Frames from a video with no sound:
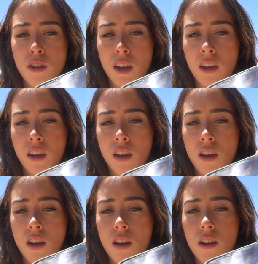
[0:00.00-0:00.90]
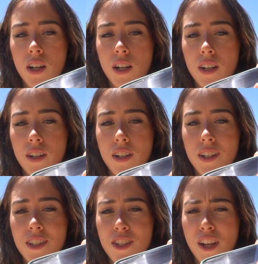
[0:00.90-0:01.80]
like
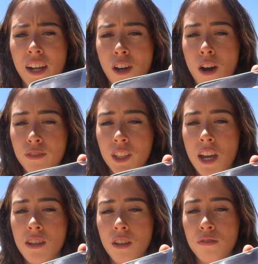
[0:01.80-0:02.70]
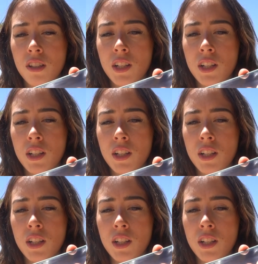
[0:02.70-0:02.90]
slide off the case, I feel